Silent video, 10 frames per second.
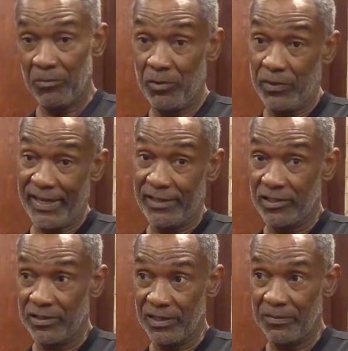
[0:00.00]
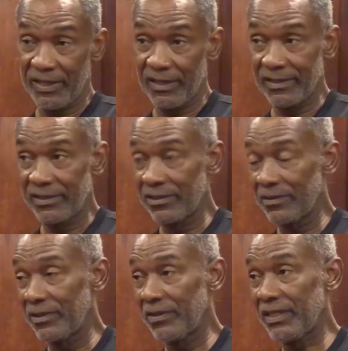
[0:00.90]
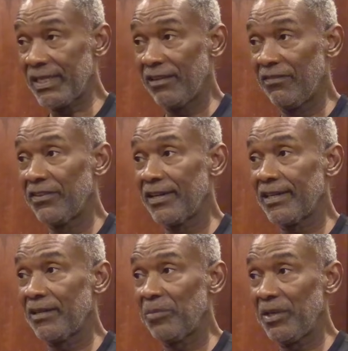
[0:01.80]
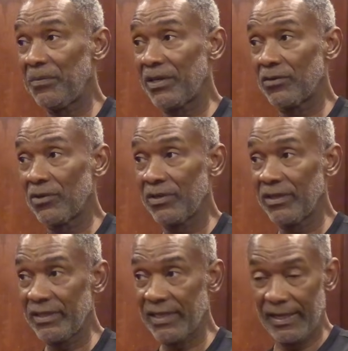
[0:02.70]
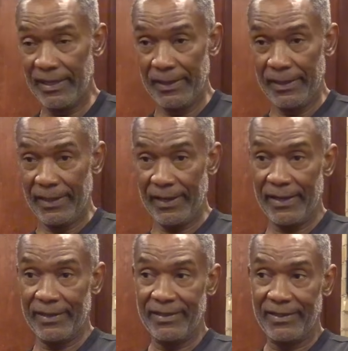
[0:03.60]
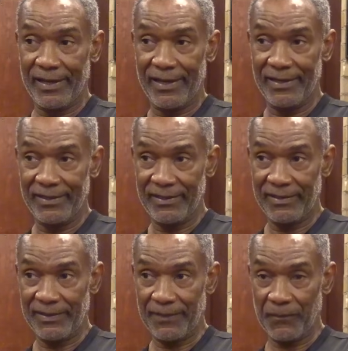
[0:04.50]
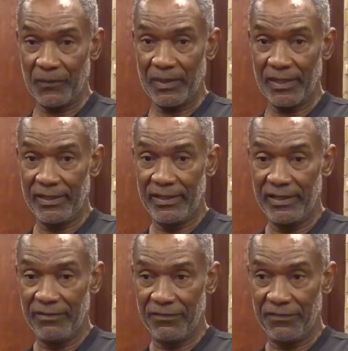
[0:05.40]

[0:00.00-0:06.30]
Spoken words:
but we can certainly be concerned with ourselves and the people around us and live